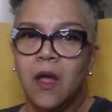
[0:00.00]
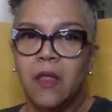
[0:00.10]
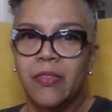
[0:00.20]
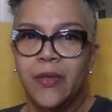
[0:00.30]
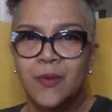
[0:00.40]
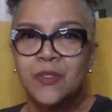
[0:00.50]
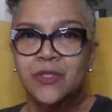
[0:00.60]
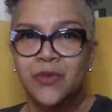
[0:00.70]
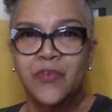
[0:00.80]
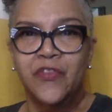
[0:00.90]
there was
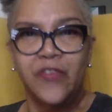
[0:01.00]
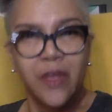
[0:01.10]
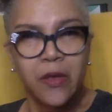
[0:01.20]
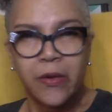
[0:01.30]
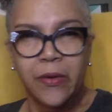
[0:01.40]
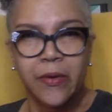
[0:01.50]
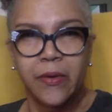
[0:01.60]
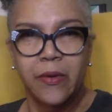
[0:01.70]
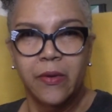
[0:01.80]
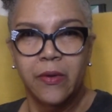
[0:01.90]
no fear.
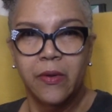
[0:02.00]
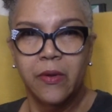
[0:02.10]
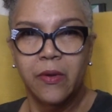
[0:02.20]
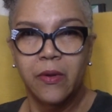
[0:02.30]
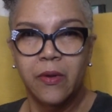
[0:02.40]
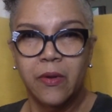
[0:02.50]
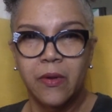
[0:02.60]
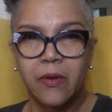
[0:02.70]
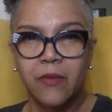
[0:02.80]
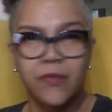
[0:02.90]

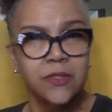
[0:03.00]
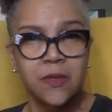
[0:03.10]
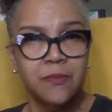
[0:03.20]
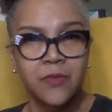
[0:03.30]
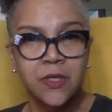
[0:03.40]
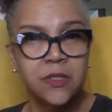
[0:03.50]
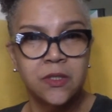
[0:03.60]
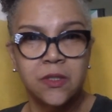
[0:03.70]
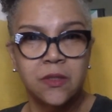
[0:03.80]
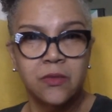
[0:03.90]
For some
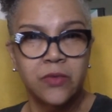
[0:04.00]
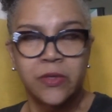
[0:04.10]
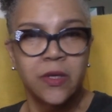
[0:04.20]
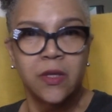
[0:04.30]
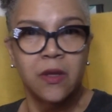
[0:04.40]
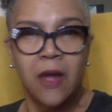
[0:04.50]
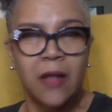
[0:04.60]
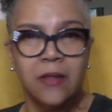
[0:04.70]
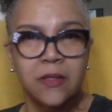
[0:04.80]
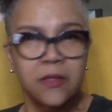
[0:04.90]
reason or another,
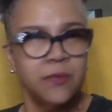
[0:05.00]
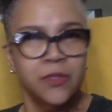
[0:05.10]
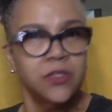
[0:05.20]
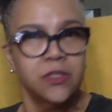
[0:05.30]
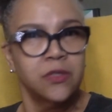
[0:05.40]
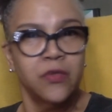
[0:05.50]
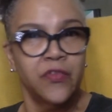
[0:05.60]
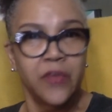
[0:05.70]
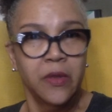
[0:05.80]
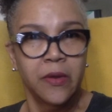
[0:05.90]
there was just no
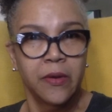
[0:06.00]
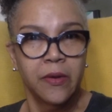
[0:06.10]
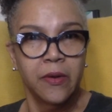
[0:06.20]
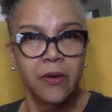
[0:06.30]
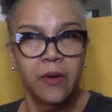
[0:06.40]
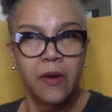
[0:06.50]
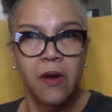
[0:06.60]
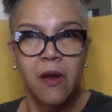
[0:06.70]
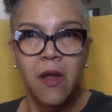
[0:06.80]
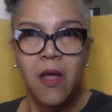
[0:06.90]
fear.
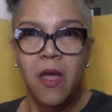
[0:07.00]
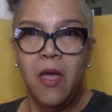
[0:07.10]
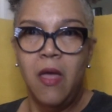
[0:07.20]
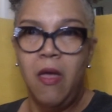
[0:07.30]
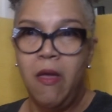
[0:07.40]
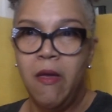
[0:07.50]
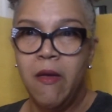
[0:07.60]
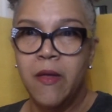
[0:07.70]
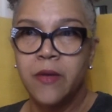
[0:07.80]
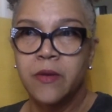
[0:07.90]

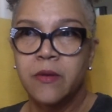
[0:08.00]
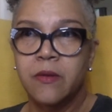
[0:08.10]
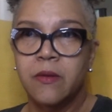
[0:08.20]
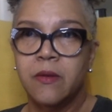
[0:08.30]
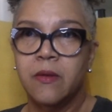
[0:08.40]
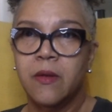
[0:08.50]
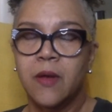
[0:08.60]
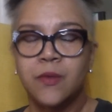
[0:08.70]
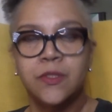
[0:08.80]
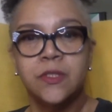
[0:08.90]
And I
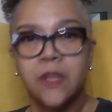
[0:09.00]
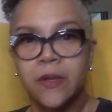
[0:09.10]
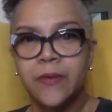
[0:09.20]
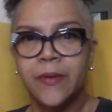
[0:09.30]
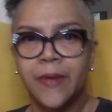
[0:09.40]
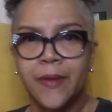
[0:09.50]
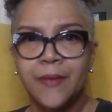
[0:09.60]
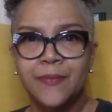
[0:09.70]
was just like, okay,